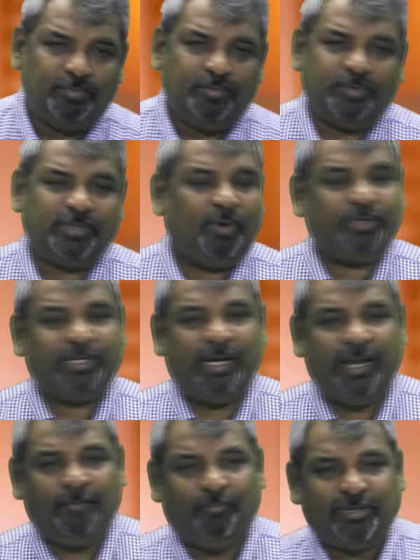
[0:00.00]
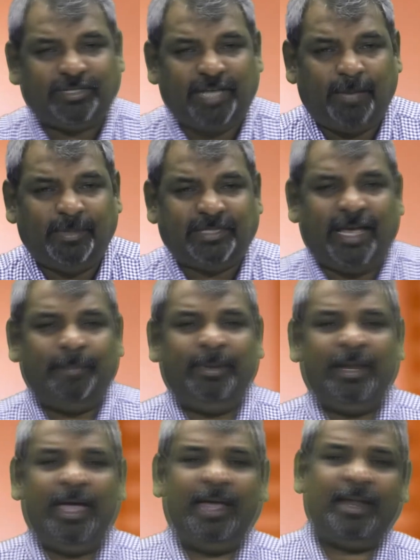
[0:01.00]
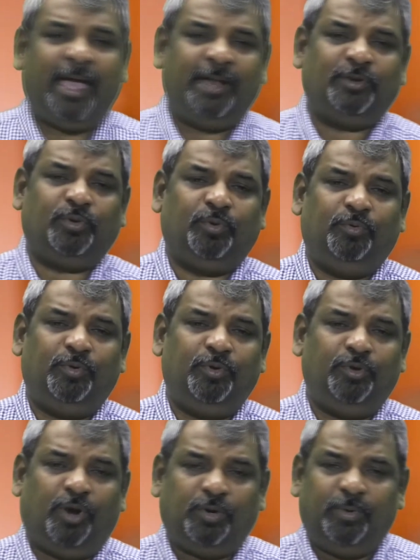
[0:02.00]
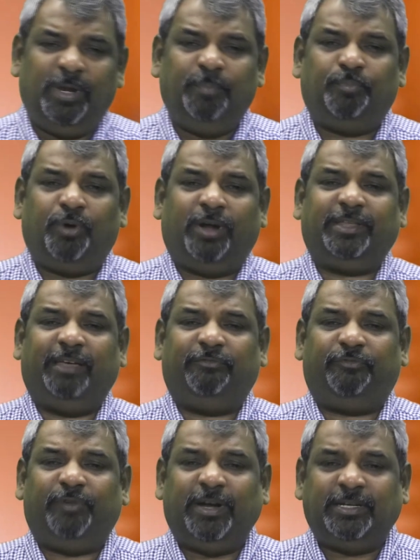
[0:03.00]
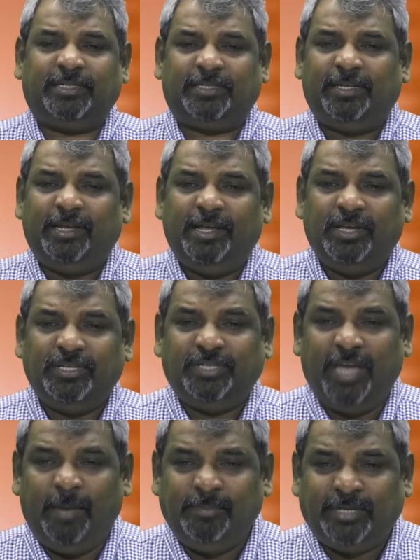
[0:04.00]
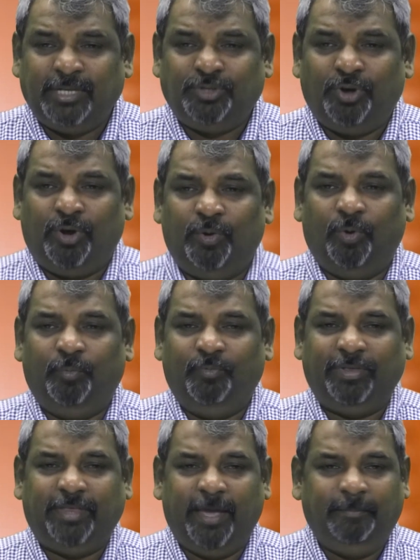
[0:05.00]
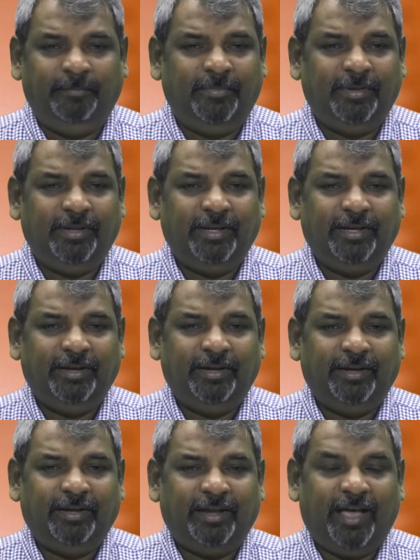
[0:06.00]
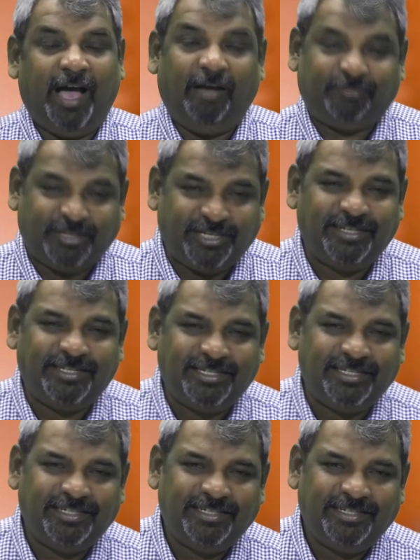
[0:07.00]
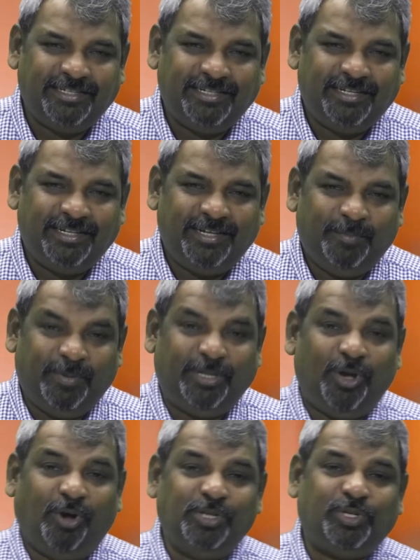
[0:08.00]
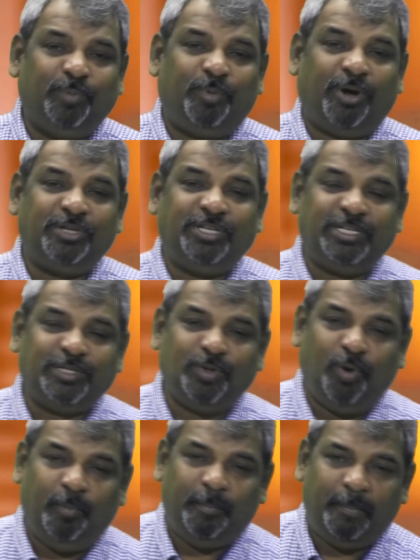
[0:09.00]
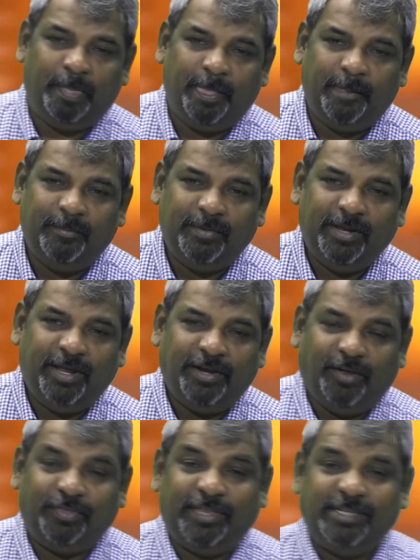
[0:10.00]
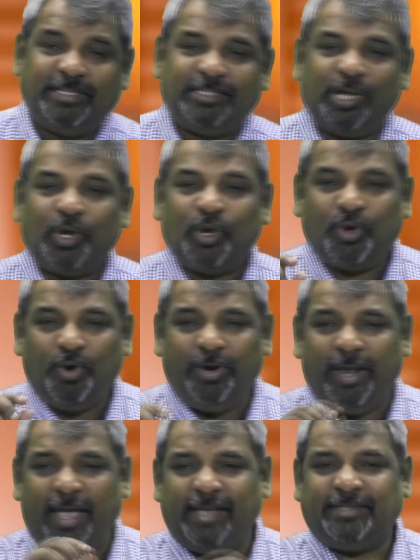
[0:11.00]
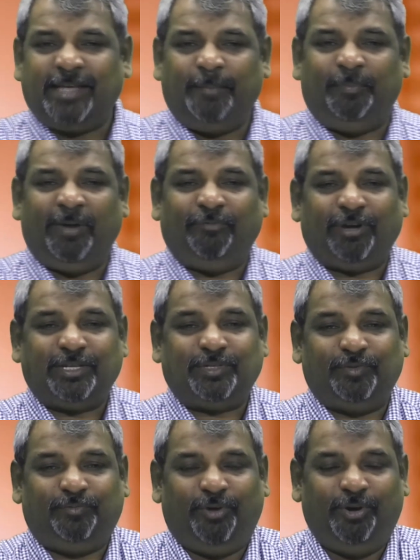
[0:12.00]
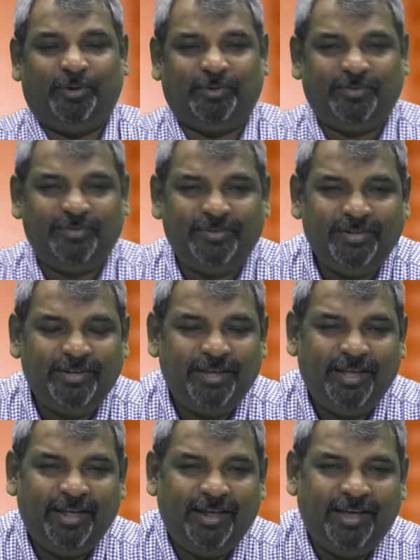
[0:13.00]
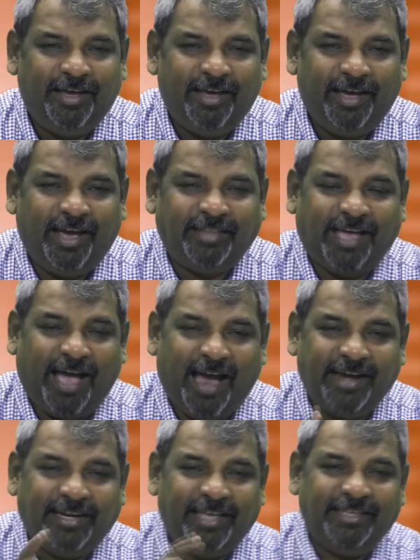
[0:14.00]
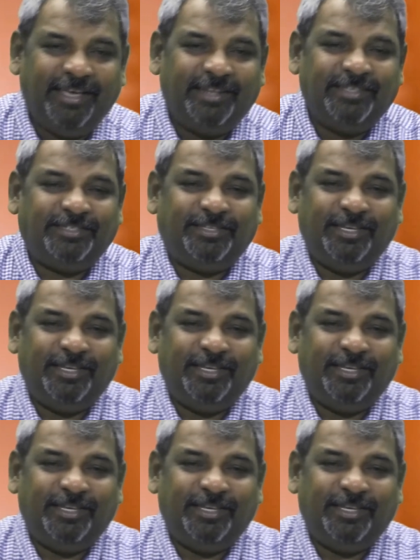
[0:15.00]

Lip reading: whose original name was Simon. Simon and Andrew not only brought their friends James and John home with them after church, but they also brought Jesus home. Now this is a good example for us to follow. And the idea here is